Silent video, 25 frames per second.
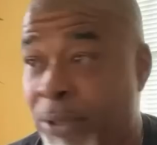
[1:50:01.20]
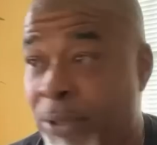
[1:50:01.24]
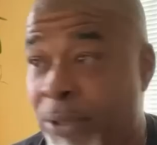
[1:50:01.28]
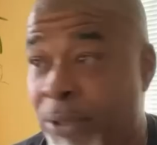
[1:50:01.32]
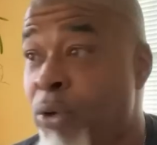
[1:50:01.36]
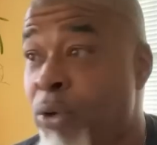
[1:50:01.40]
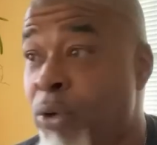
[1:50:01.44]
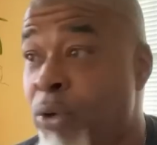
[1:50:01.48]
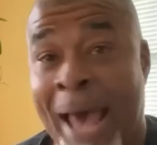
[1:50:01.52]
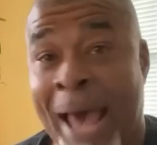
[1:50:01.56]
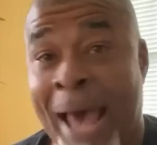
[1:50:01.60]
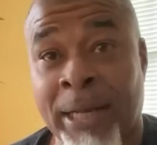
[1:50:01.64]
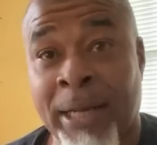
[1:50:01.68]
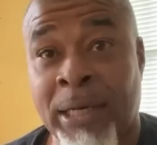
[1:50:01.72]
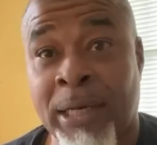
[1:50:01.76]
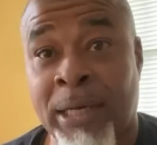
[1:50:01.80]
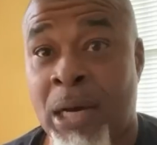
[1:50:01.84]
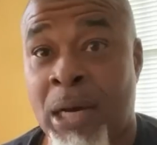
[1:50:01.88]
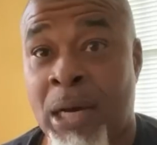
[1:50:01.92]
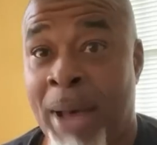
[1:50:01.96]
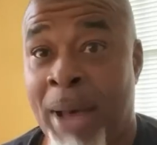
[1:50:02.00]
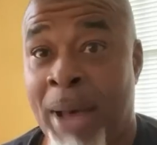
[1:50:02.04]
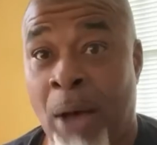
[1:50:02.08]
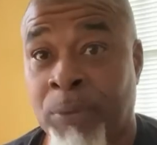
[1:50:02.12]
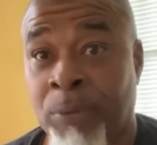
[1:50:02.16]
you gotta
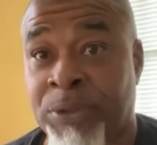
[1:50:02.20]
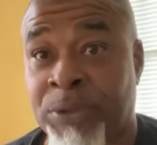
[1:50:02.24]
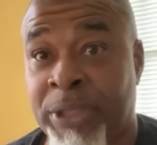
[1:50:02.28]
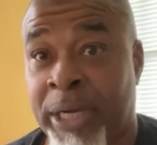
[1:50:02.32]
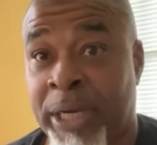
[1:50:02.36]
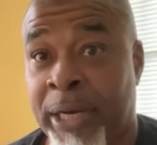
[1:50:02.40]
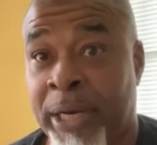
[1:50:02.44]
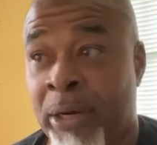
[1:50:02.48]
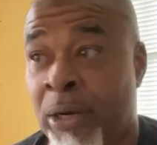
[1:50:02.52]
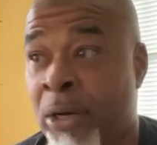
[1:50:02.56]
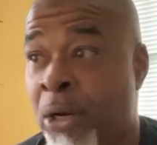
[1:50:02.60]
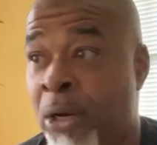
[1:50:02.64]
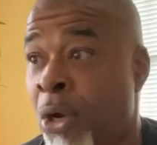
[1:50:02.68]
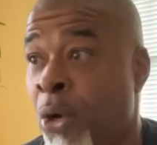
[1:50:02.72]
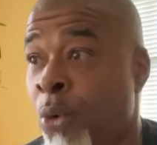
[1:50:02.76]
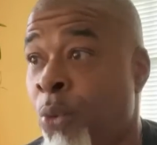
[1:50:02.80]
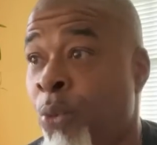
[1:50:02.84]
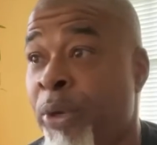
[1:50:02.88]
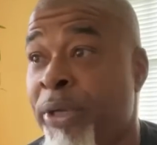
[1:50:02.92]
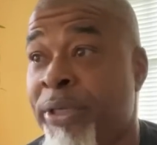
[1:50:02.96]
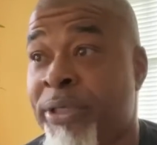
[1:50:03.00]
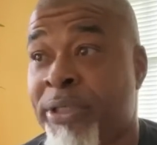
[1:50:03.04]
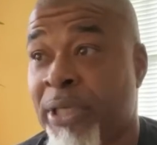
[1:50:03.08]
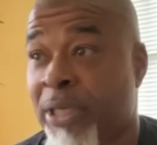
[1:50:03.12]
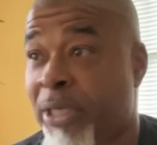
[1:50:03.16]
come out there
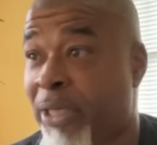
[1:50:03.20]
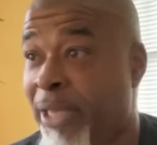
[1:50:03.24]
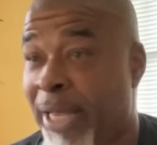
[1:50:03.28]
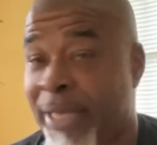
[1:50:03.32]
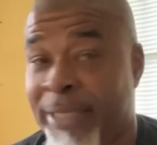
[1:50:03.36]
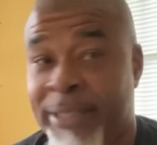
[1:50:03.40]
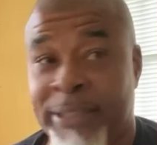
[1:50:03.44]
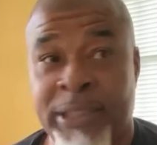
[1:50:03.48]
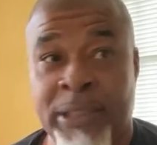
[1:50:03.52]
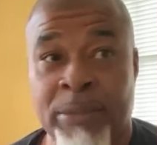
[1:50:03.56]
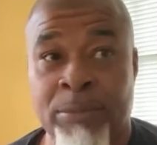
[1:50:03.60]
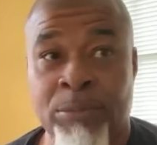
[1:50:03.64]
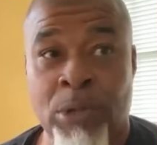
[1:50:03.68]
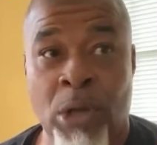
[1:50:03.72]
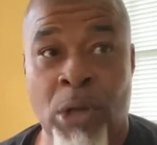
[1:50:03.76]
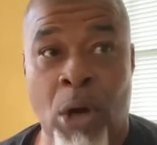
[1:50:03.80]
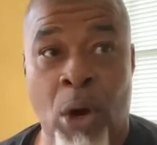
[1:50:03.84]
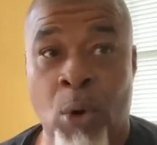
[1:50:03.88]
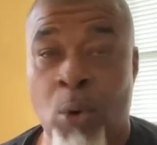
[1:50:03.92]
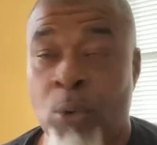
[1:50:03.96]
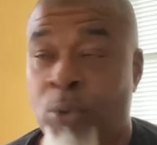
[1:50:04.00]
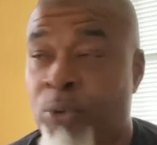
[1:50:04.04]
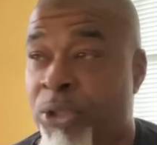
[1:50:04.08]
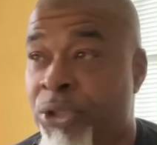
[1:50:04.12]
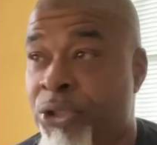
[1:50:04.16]
with to let them
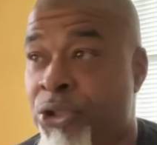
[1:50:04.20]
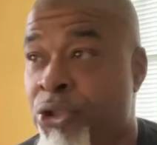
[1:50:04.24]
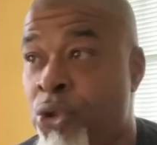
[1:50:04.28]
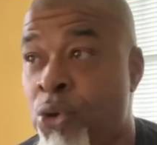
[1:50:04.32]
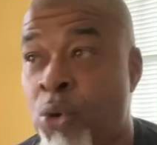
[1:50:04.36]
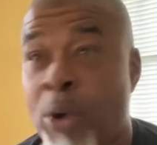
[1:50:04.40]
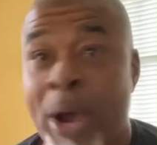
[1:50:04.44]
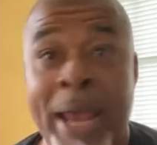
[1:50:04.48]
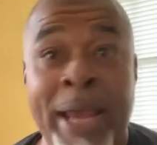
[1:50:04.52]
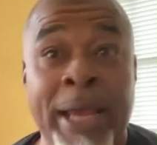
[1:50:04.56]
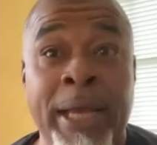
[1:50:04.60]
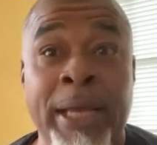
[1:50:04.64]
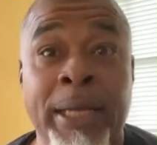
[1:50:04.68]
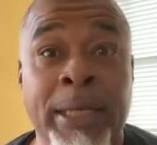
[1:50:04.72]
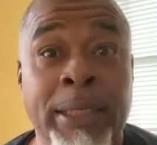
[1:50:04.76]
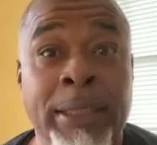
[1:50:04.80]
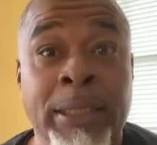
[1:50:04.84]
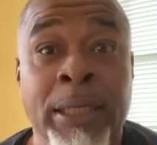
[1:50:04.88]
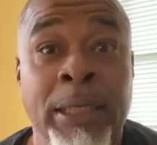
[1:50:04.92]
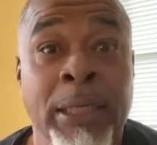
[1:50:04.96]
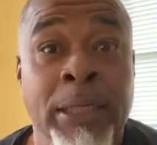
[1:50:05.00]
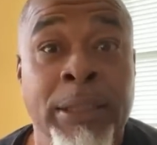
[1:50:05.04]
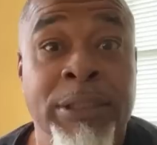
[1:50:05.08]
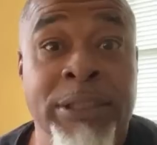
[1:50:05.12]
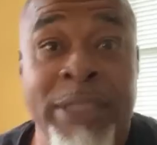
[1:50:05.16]
know that you ain't
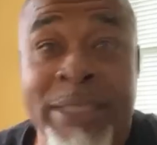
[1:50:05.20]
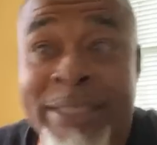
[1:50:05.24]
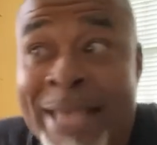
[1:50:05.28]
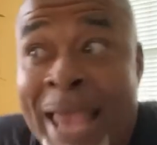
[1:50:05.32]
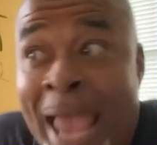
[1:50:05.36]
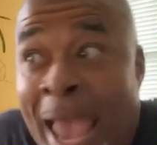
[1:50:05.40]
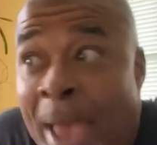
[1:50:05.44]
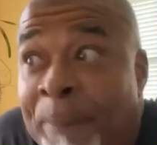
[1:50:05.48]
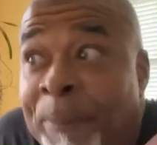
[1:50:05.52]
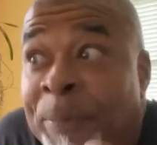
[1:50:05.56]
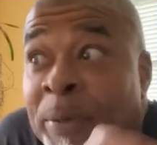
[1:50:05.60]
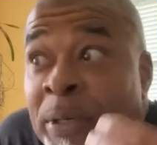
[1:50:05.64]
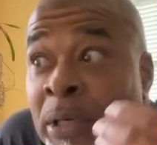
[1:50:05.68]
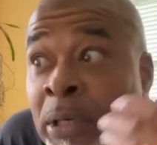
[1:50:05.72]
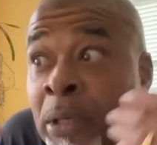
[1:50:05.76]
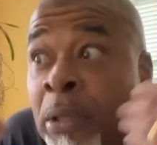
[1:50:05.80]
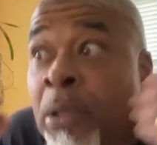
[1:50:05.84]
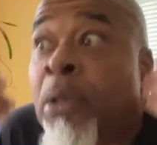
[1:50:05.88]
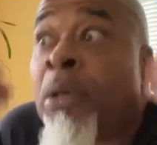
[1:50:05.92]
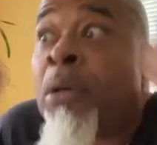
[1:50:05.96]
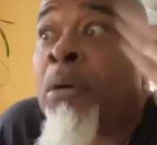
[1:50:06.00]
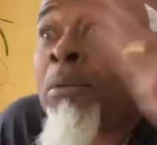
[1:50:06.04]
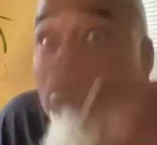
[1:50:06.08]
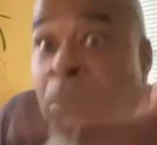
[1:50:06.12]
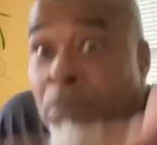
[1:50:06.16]
just happen to
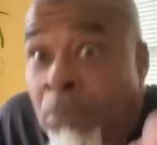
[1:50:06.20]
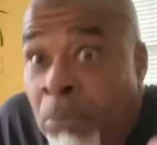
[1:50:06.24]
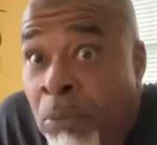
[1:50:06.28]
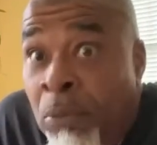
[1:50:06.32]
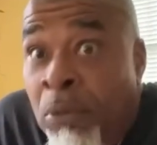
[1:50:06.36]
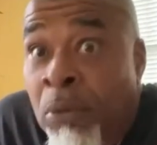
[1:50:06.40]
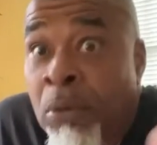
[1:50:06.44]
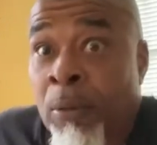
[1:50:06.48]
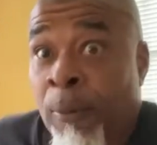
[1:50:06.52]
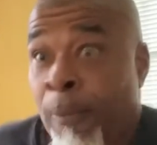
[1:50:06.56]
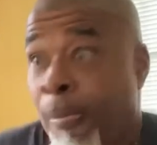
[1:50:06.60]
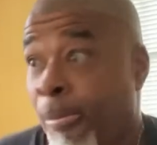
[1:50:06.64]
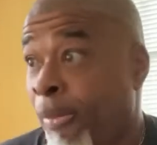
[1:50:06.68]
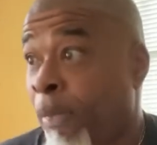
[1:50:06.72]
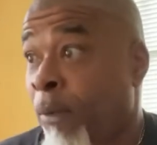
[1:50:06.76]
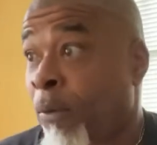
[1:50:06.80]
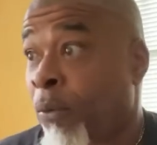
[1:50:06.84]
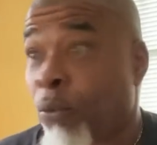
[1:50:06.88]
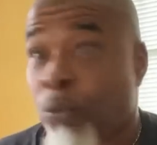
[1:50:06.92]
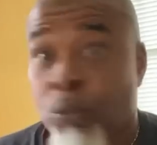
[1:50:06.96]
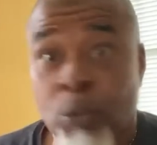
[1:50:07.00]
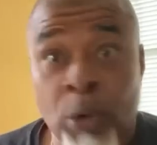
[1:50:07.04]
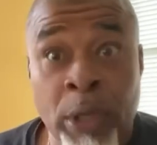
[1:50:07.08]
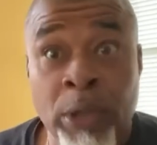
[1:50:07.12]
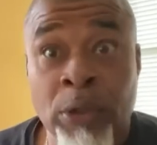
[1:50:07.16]

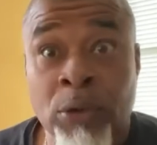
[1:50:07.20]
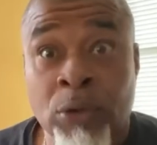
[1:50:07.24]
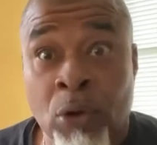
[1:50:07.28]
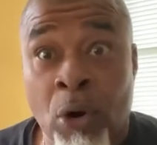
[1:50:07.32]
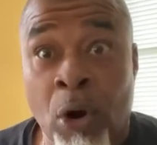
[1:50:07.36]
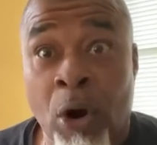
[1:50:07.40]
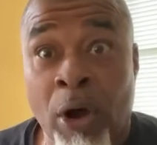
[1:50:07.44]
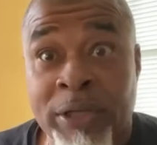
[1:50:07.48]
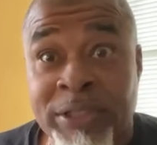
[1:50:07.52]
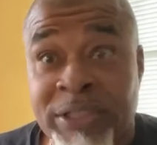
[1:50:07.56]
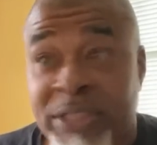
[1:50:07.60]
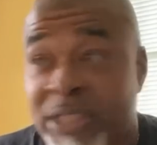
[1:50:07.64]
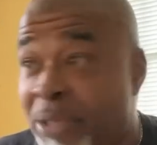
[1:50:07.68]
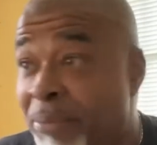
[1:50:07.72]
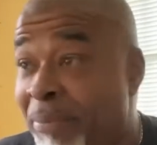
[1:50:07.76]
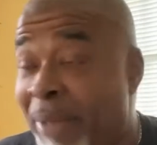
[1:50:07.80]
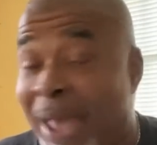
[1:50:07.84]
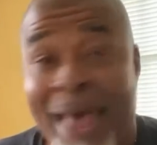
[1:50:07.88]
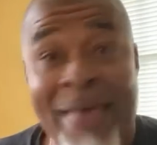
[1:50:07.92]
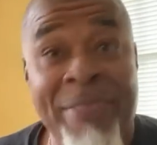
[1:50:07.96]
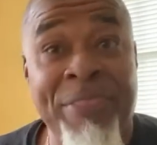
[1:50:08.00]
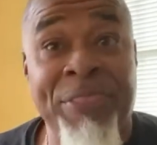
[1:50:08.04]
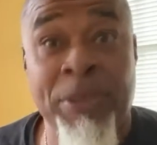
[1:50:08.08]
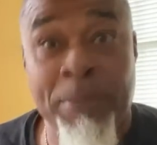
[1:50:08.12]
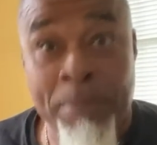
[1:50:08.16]
run across them
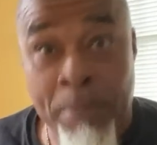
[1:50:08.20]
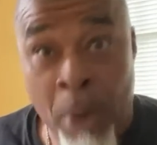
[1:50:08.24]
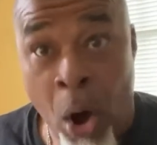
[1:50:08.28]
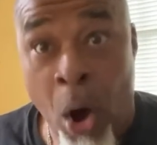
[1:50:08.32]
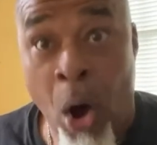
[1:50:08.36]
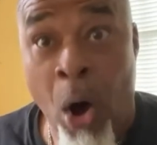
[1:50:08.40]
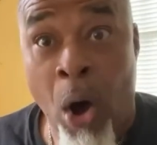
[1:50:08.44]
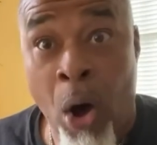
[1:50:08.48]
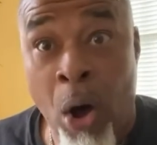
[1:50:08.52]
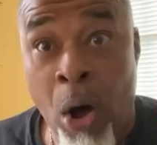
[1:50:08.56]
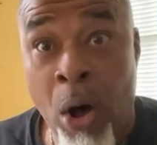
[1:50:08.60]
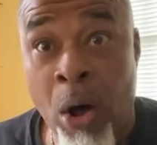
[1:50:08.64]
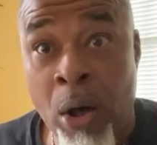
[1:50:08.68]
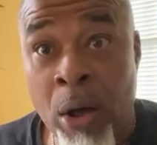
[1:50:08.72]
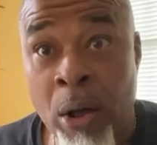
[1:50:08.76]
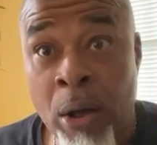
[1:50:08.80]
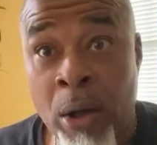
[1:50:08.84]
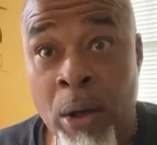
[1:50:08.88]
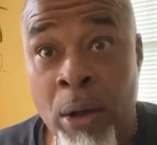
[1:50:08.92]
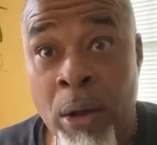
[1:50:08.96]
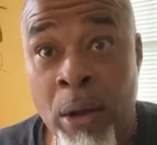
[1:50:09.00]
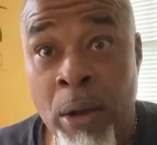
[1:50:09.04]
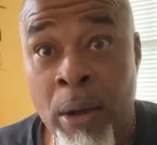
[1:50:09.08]
at the mall.